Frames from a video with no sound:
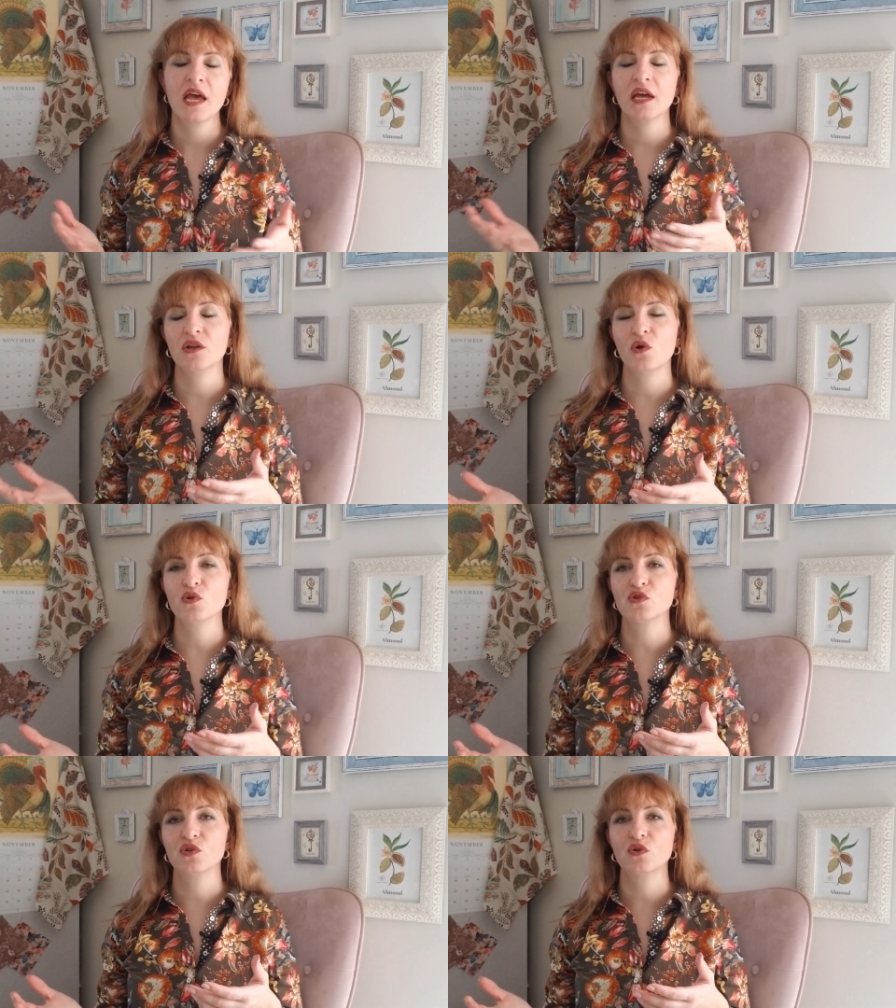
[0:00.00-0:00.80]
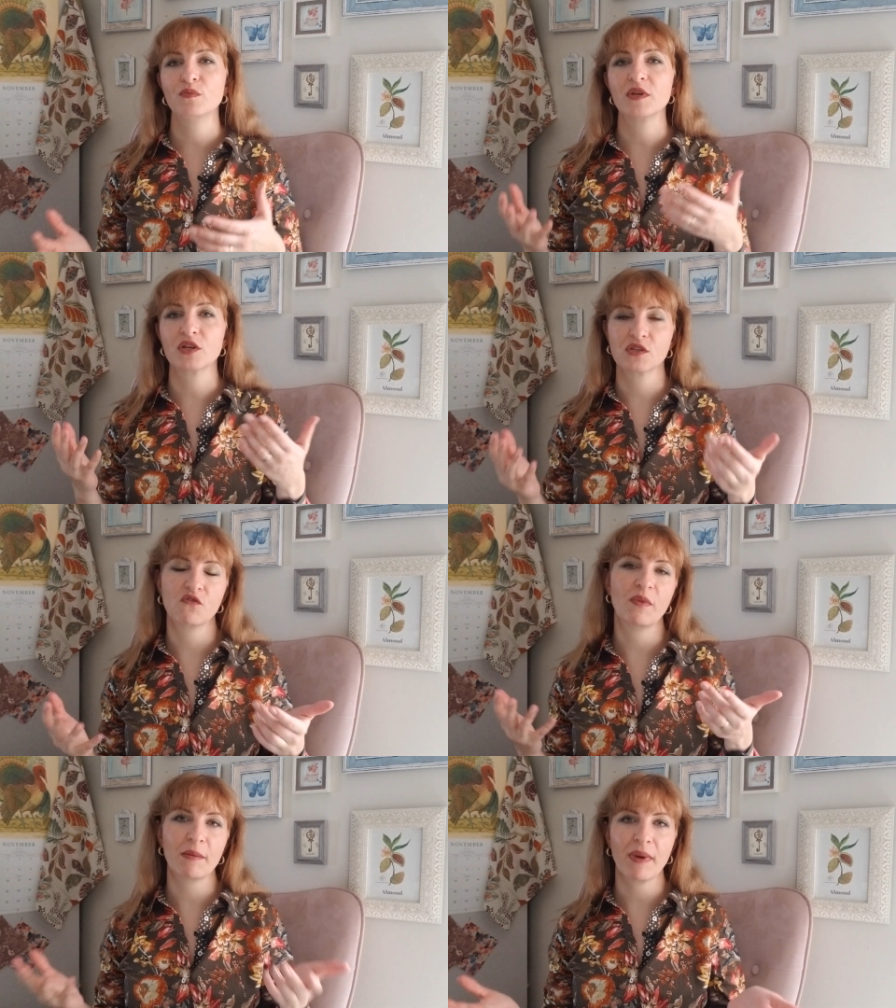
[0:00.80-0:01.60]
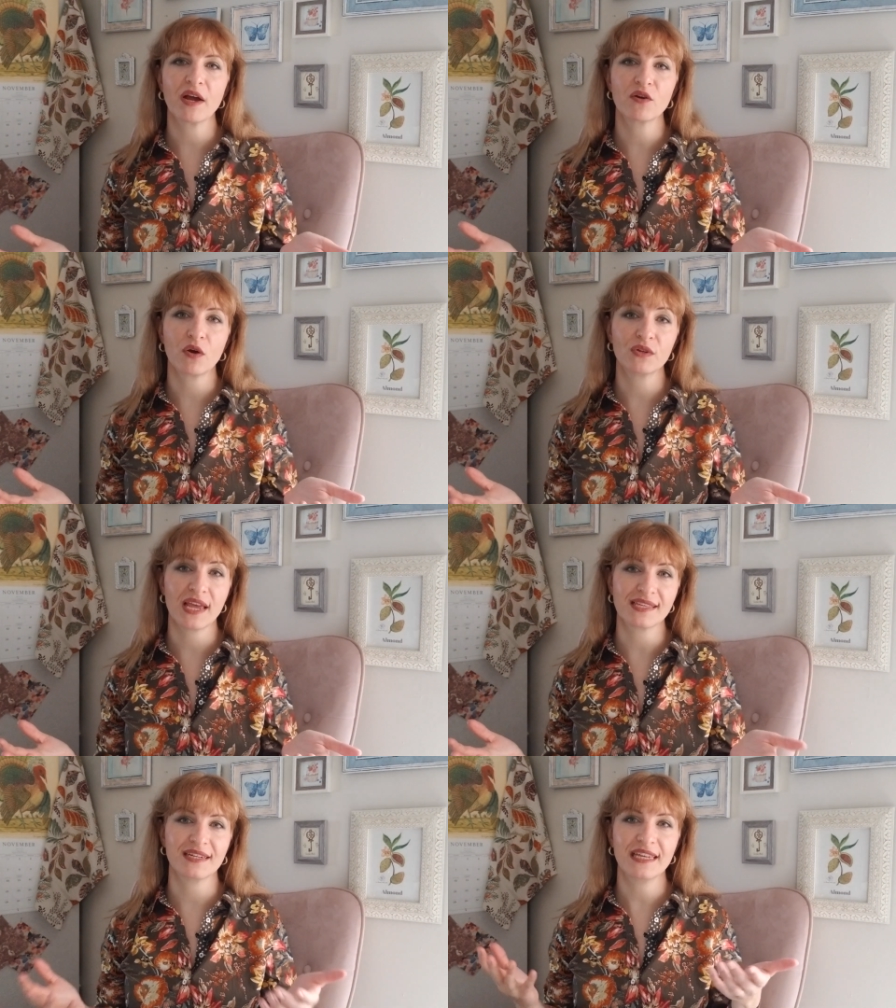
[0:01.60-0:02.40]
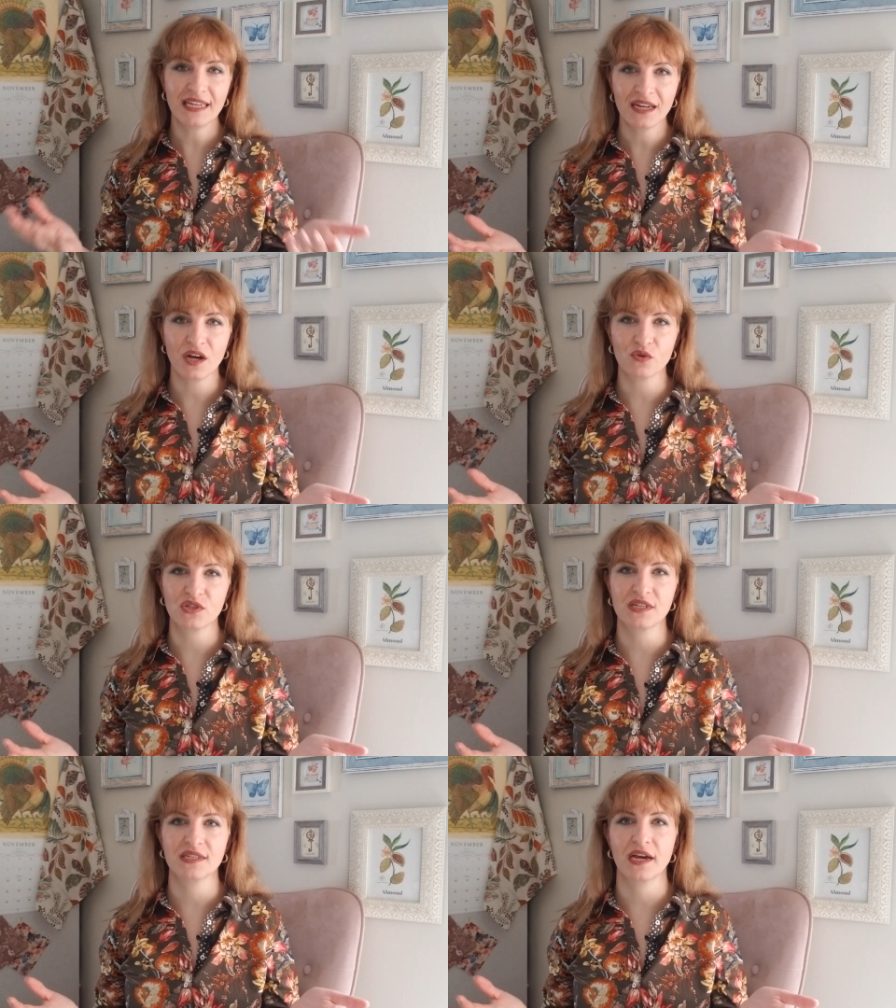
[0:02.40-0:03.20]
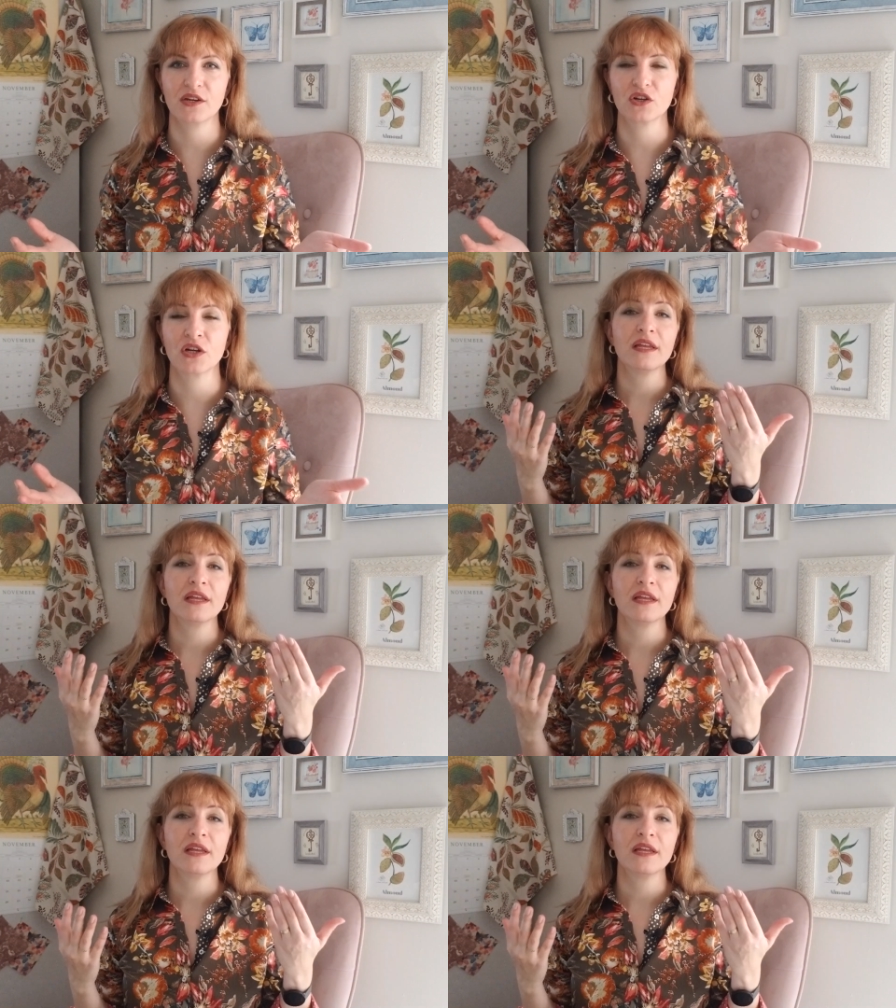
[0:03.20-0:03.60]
and also because of my background as an in-house designer.